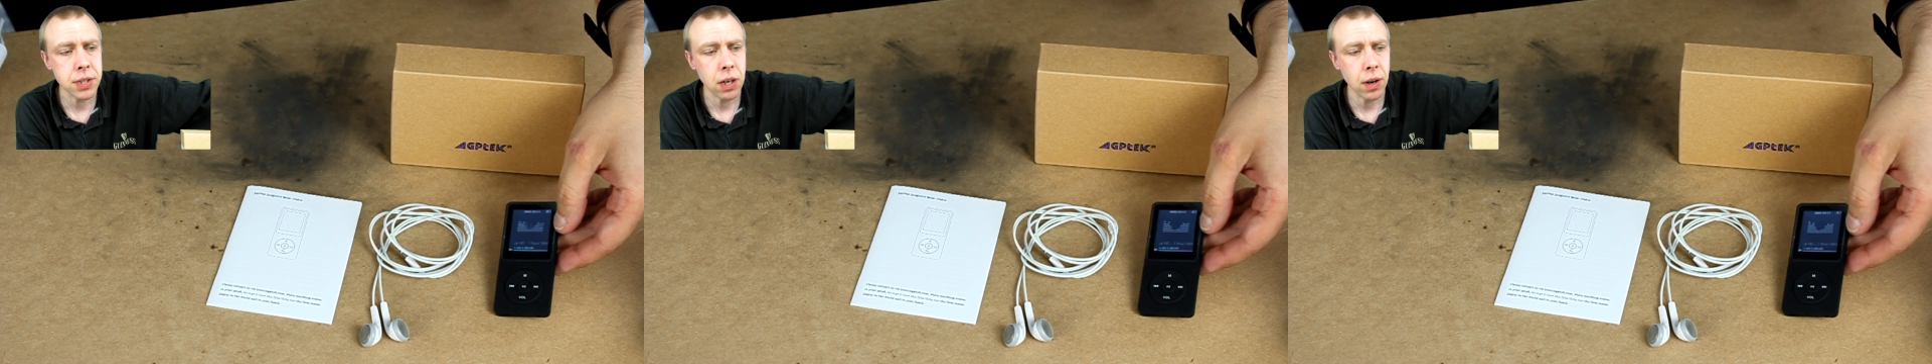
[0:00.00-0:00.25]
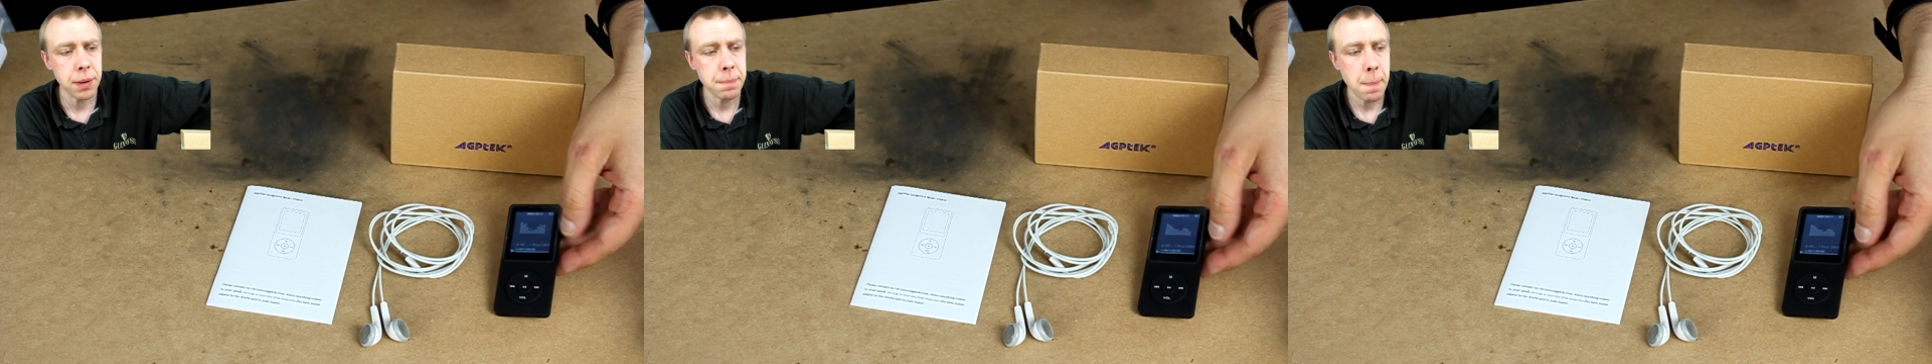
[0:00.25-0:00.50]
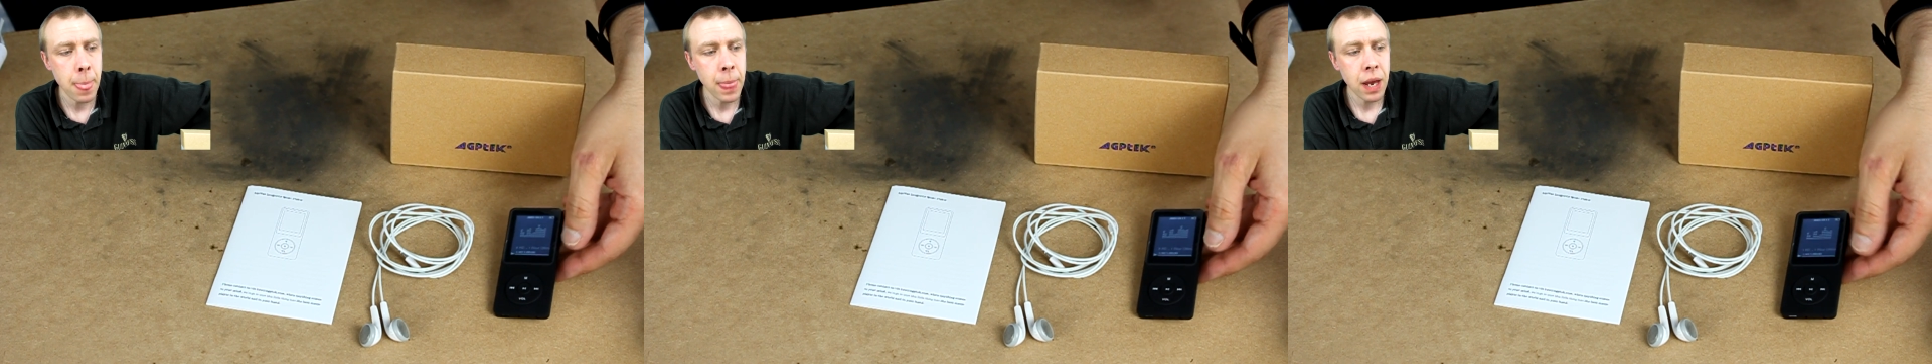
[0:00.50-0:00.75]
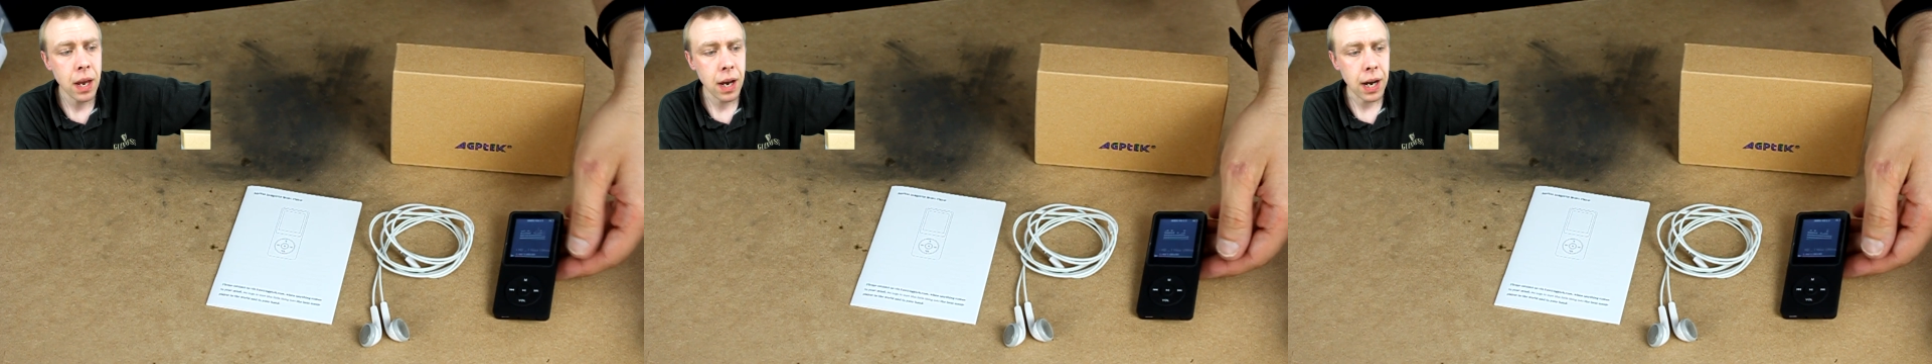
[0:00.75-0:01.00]
time,
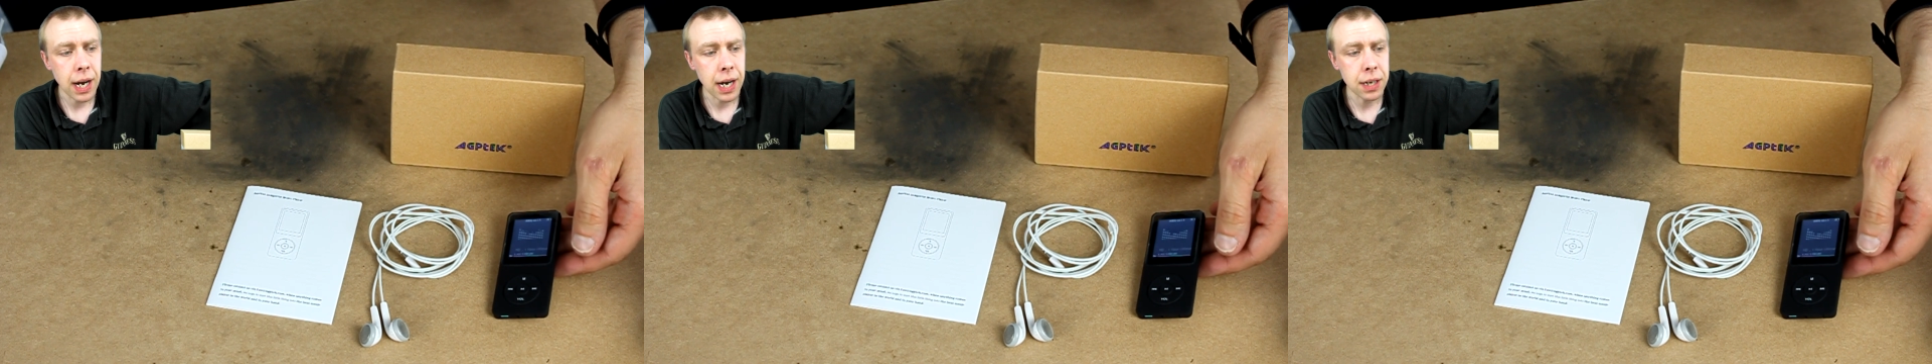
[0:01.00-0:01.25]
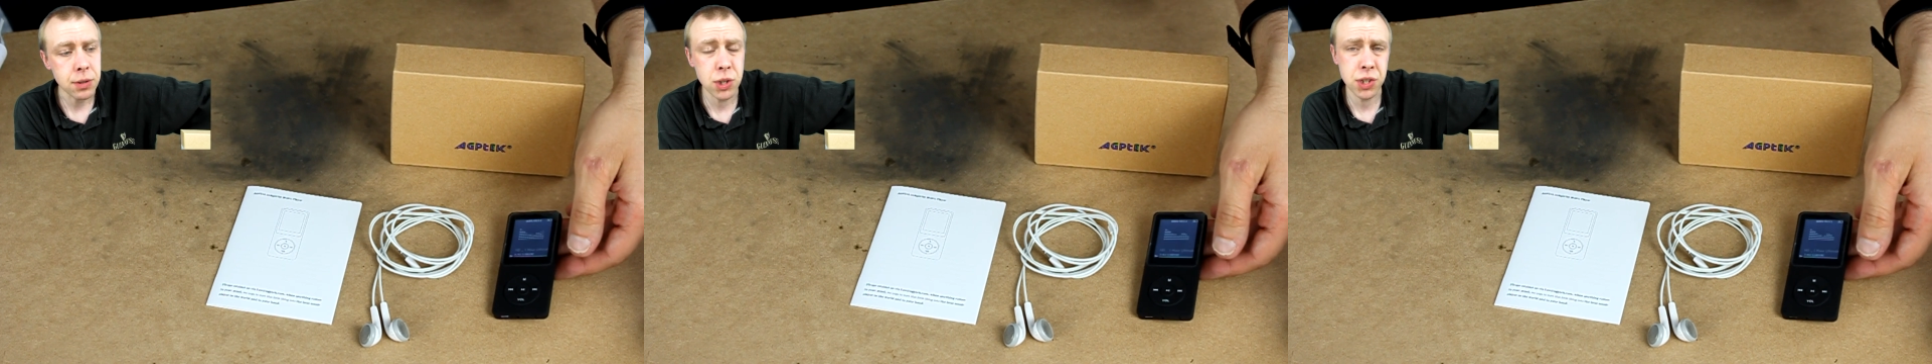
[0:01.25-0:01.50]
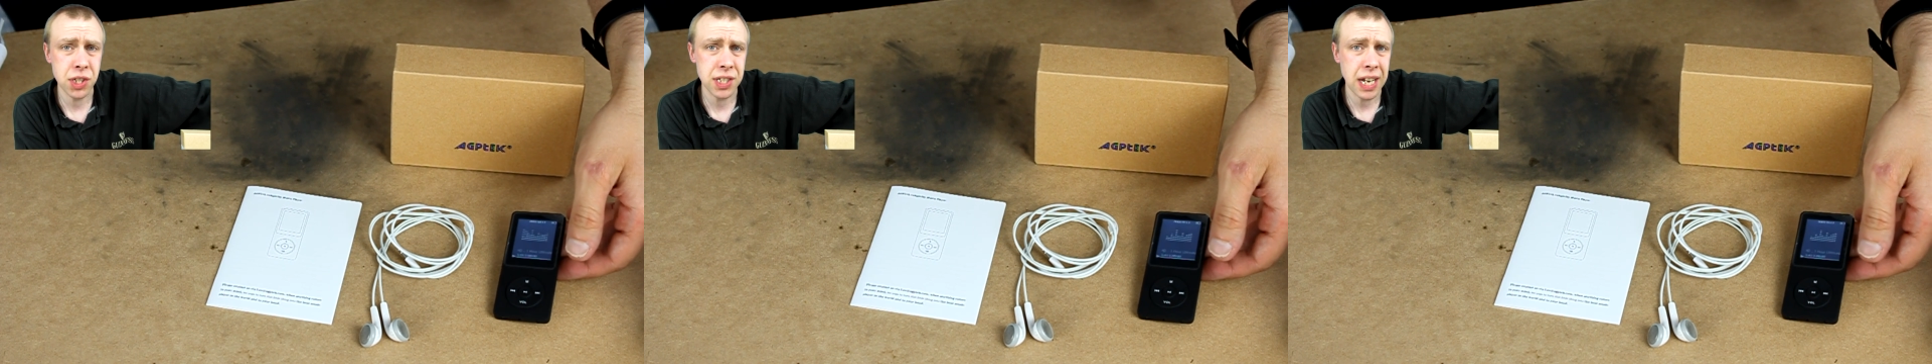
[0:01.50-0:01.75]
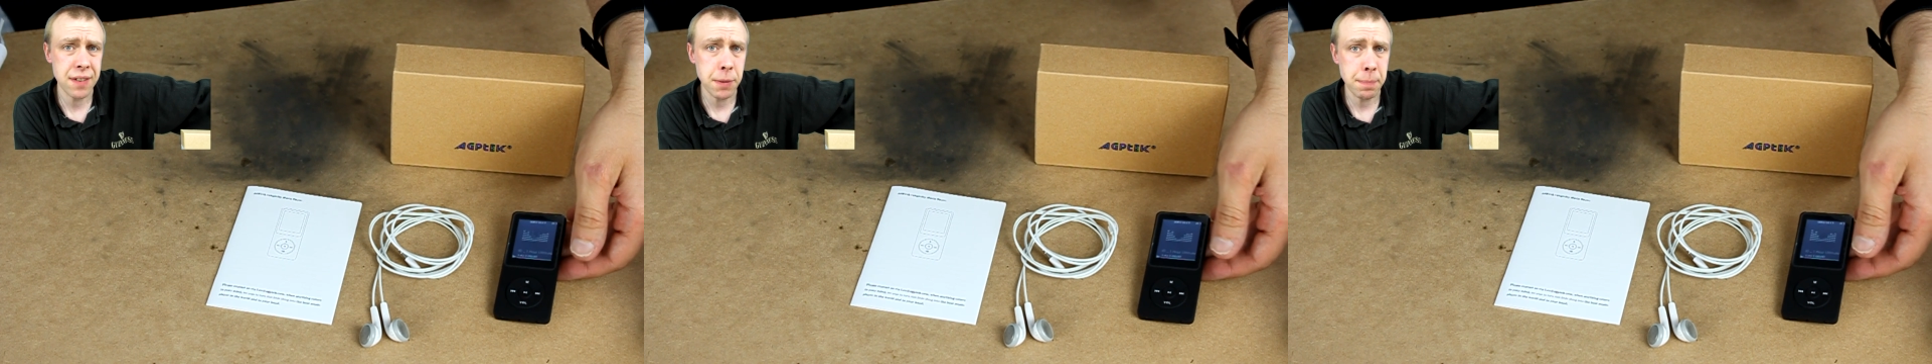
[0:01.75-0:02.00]
just to
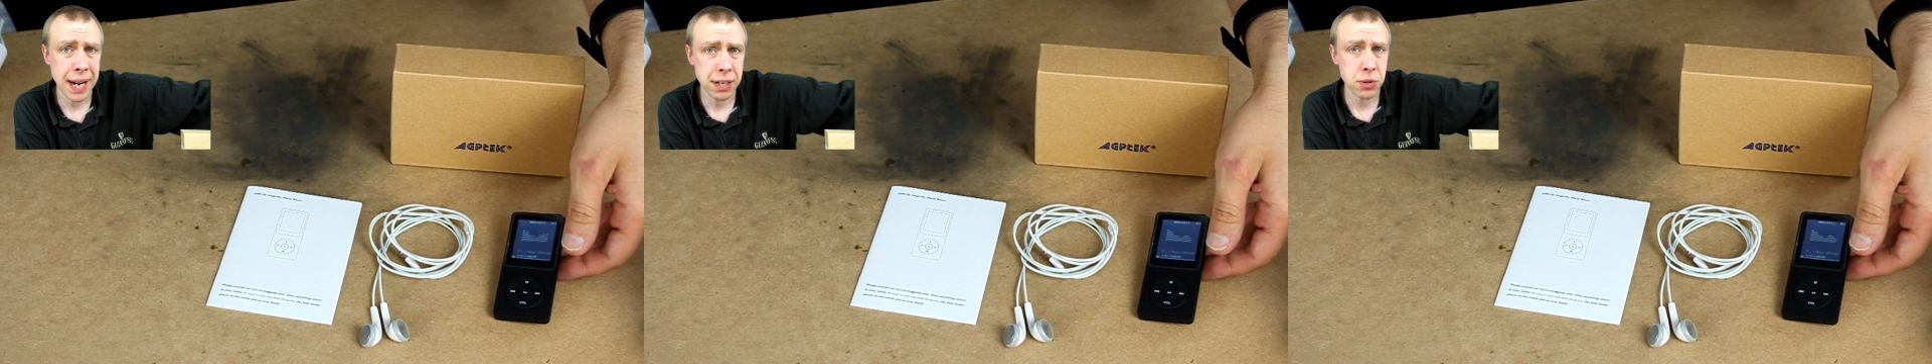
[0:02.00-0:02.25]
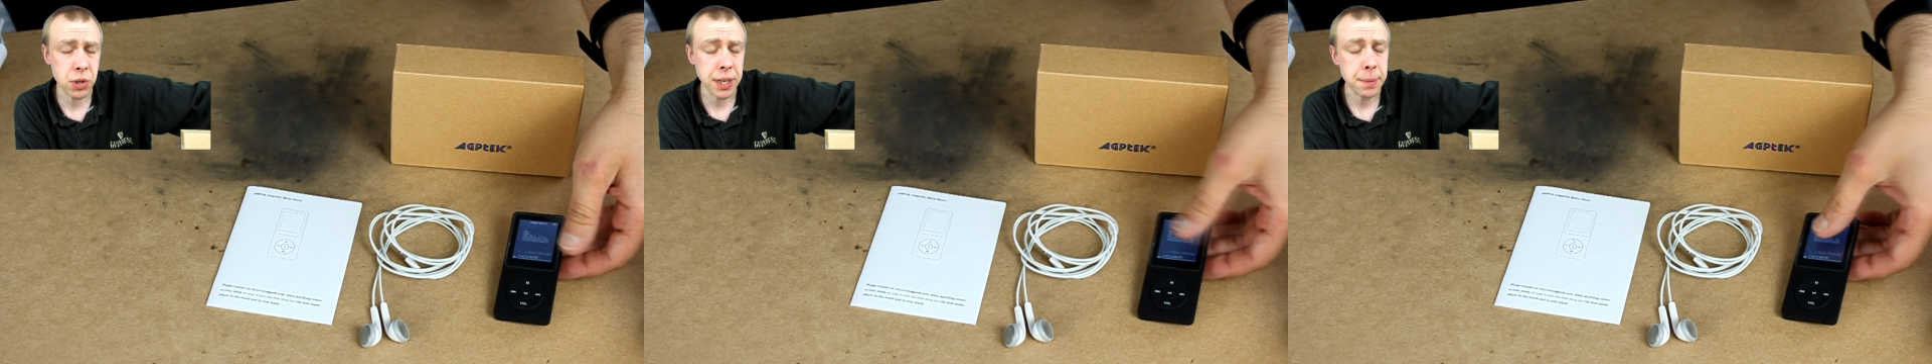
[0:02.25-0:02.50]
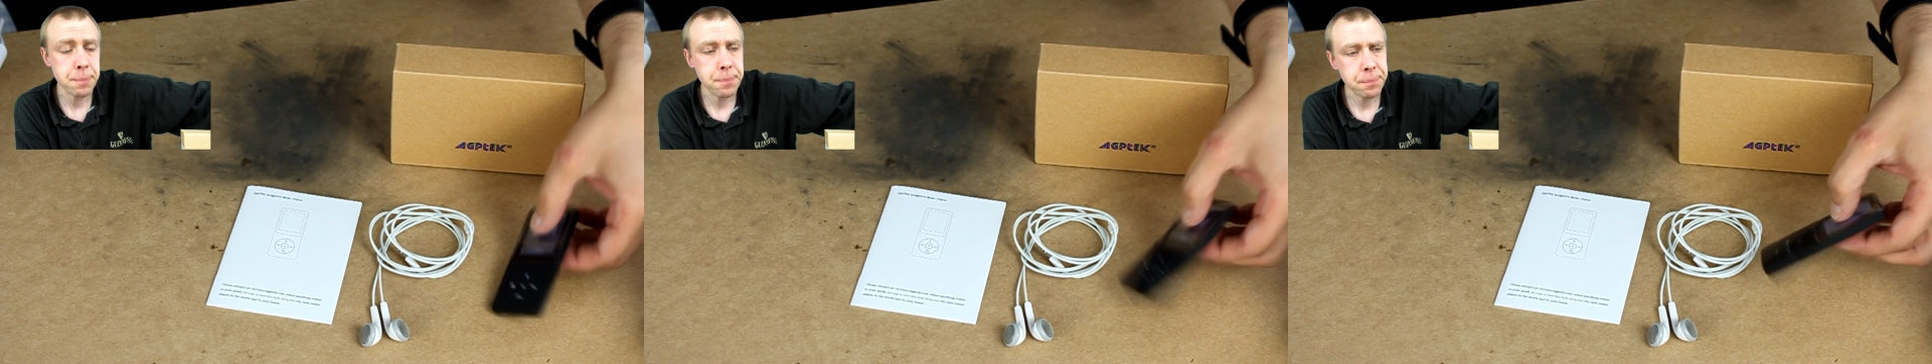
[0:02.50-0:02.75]
save the battery.